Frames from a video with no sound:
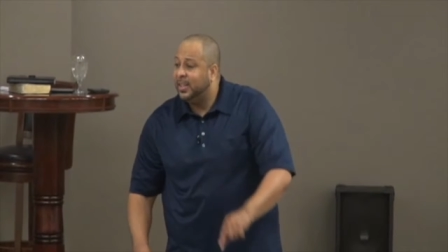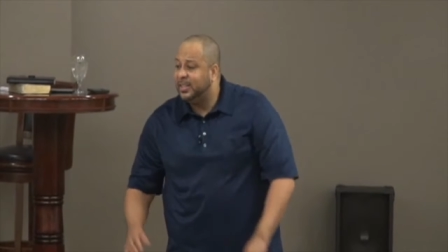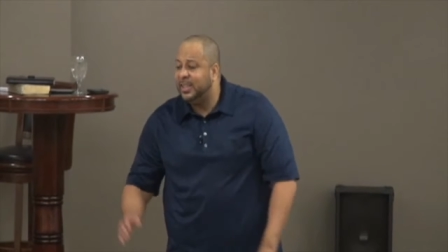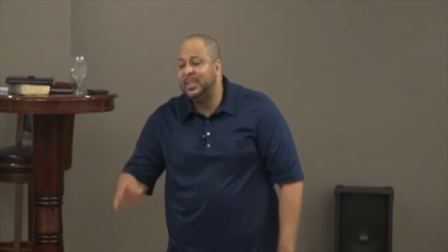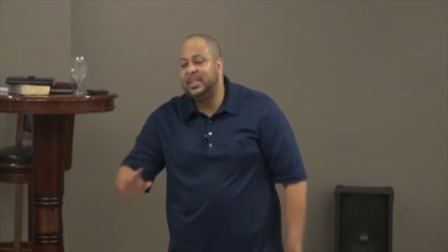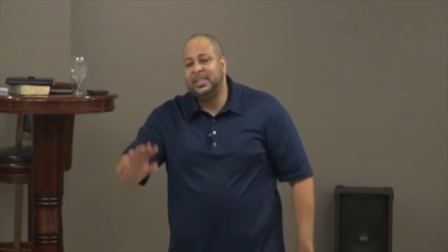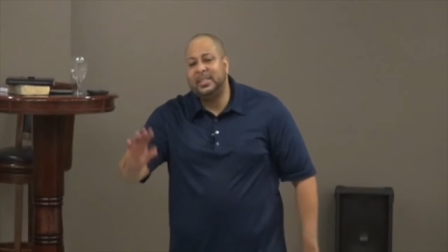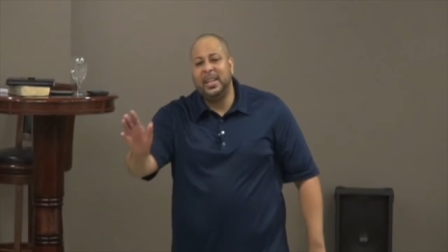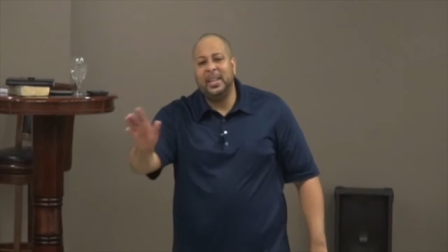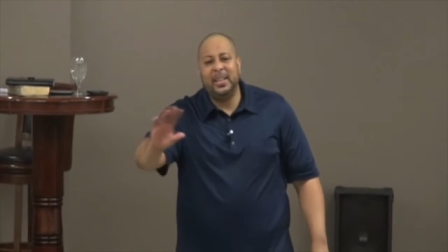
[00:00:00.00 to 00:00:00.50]

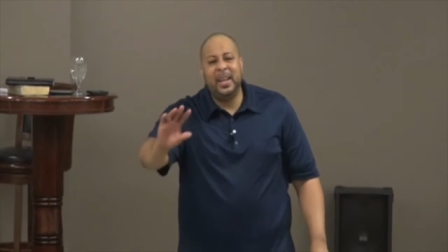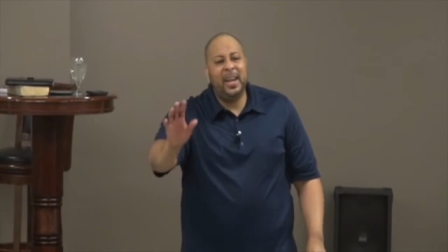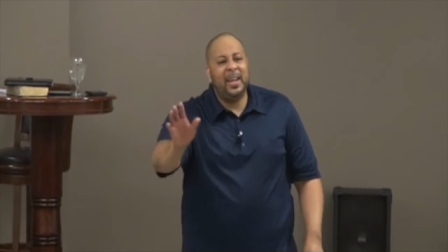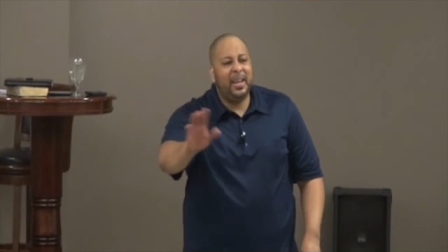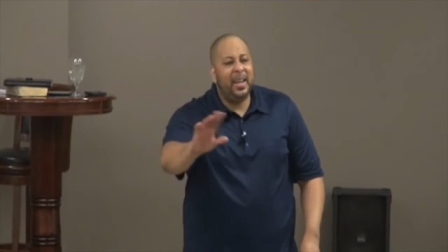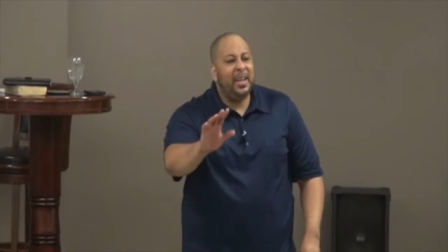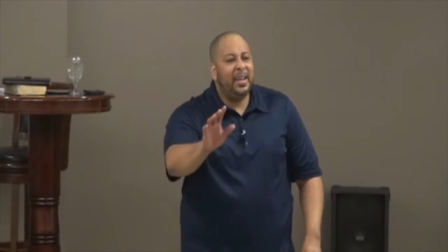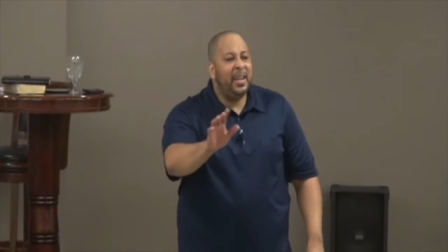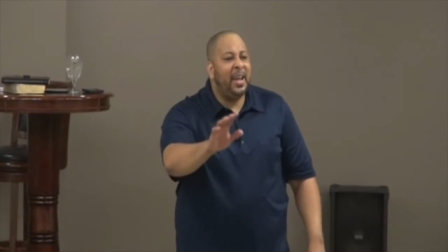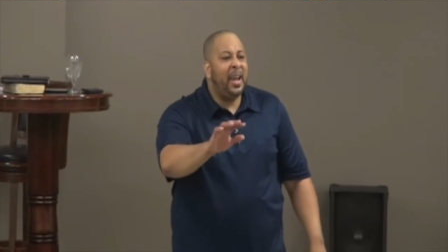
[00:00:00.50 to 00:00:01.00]
Jesus said, Yeah,
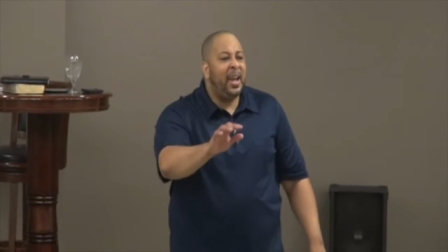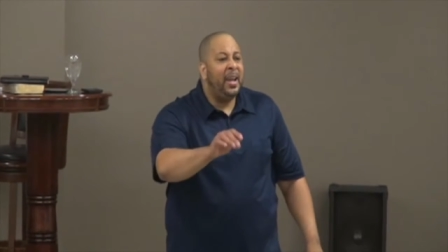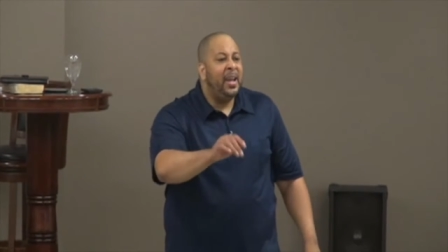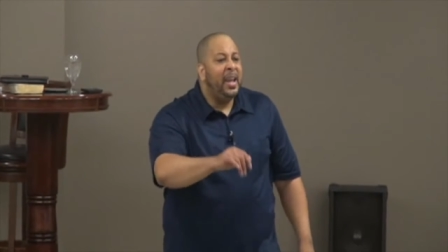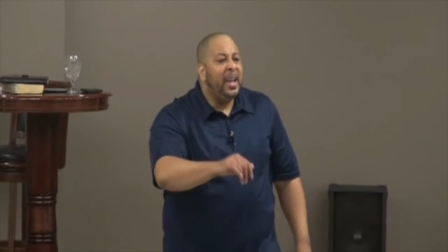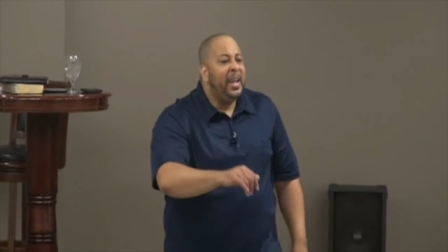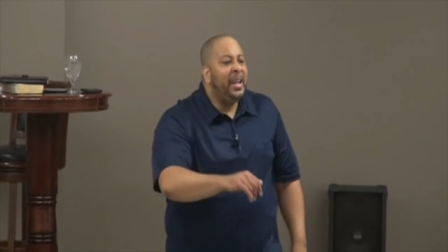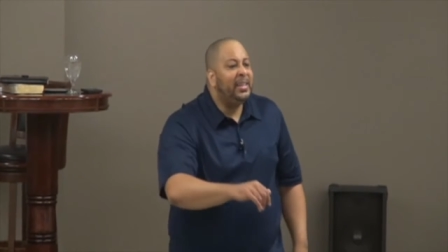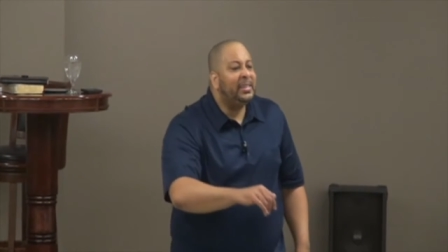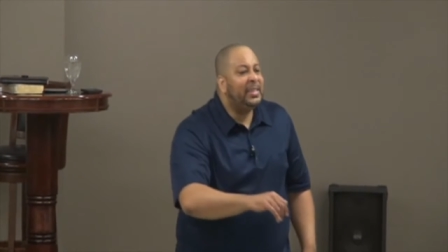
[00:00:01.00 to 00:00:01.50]
yeah, yeah.
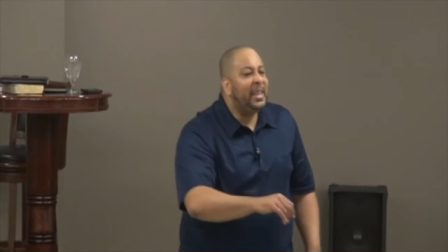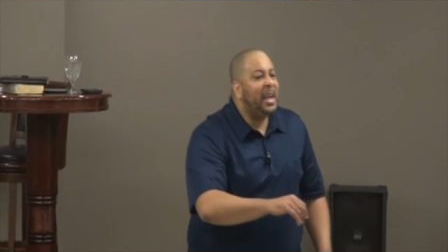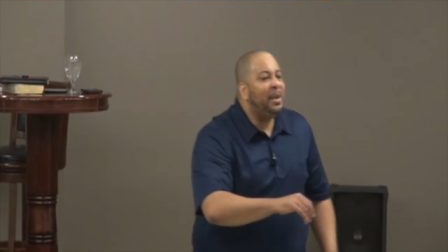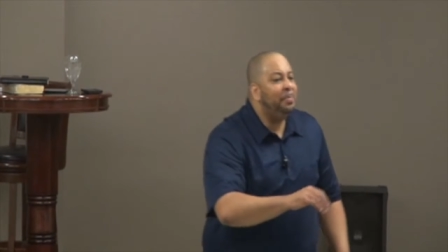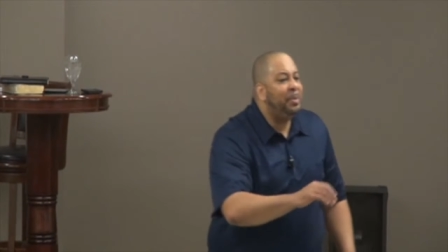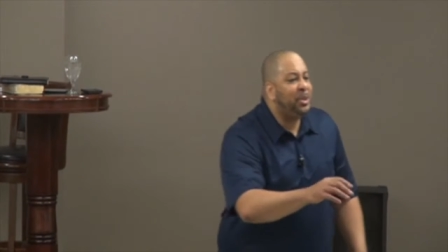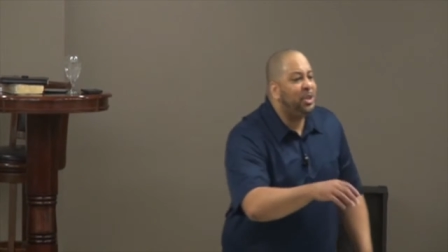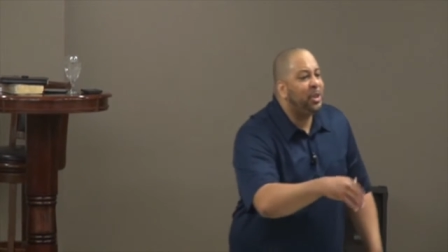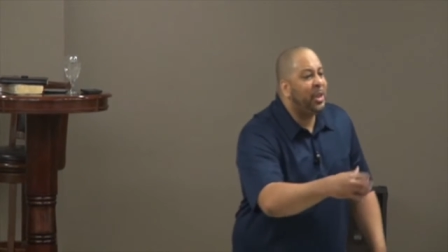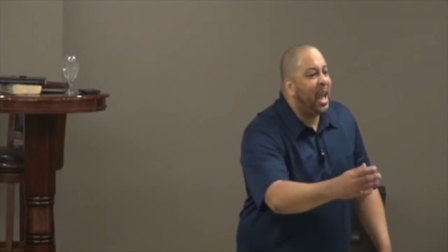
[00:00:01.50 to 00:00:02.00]
He said,
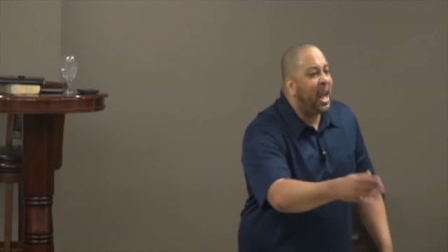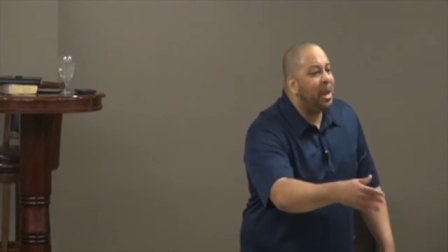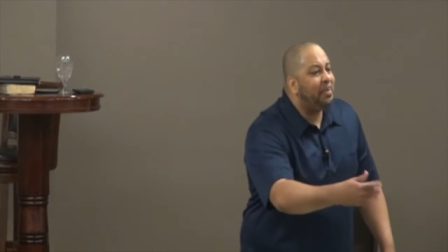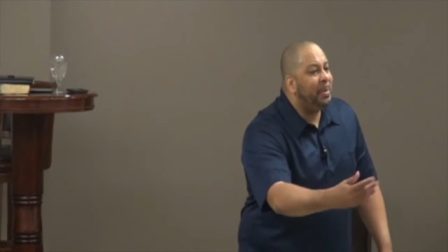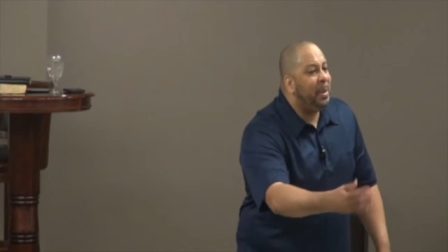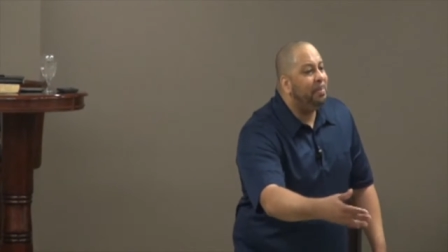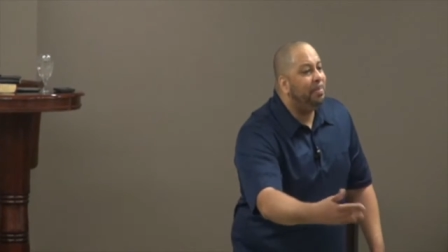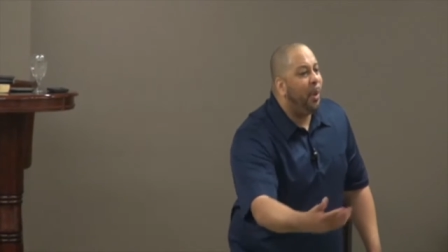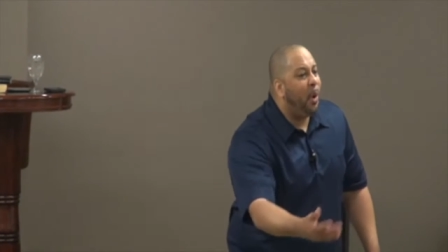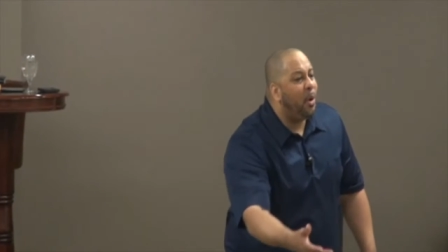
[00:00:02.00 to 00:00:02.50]
But you got to
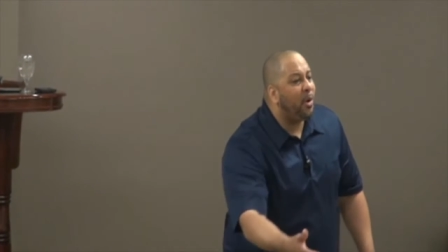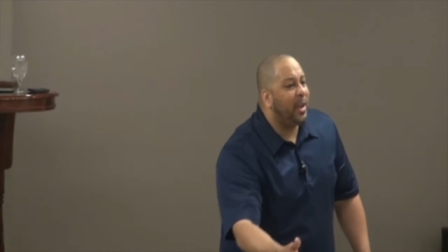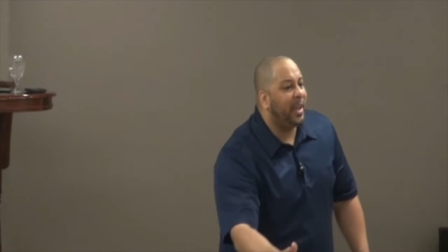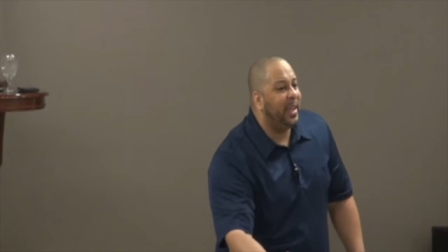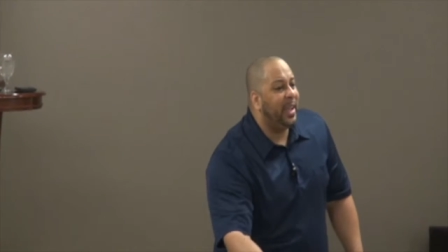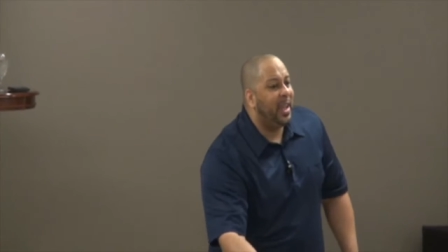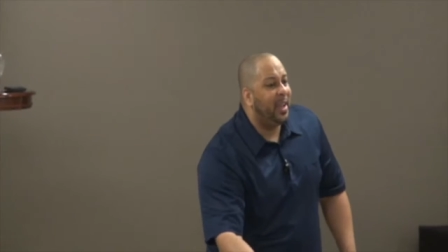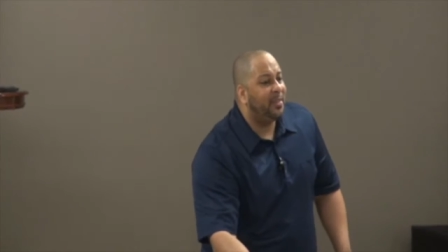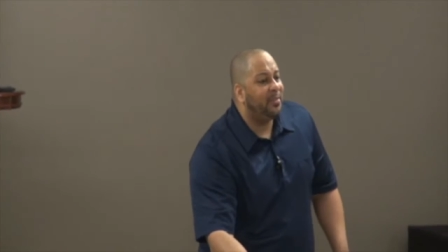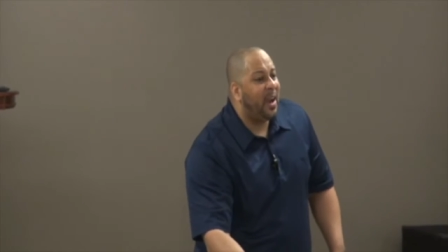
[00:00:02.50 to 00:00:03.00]
be born
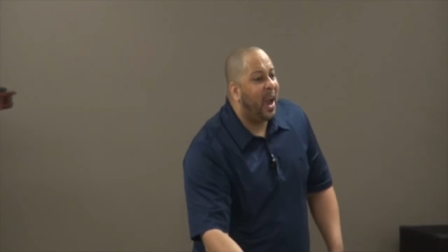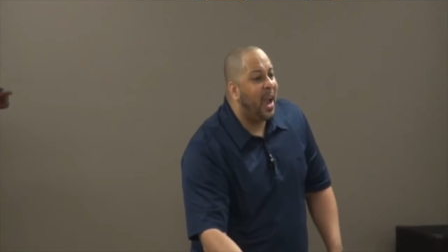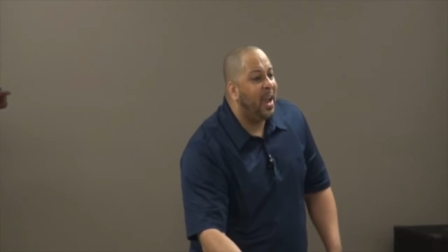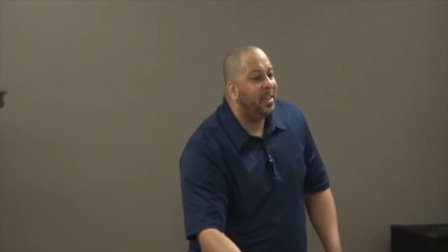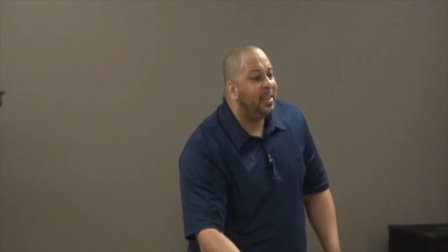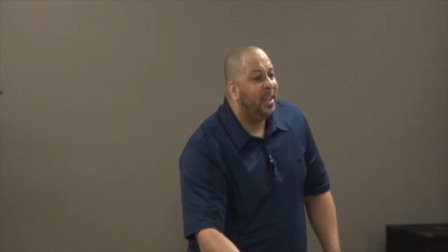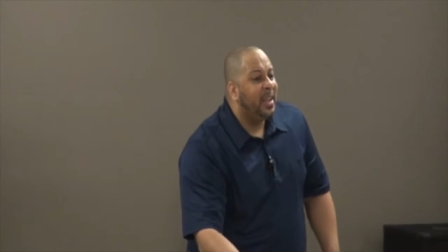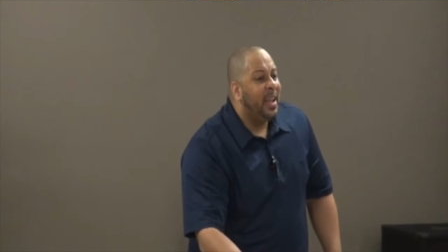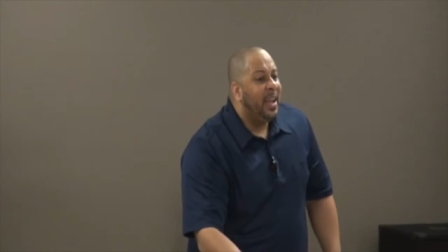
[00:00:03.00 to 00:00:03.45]
again, right?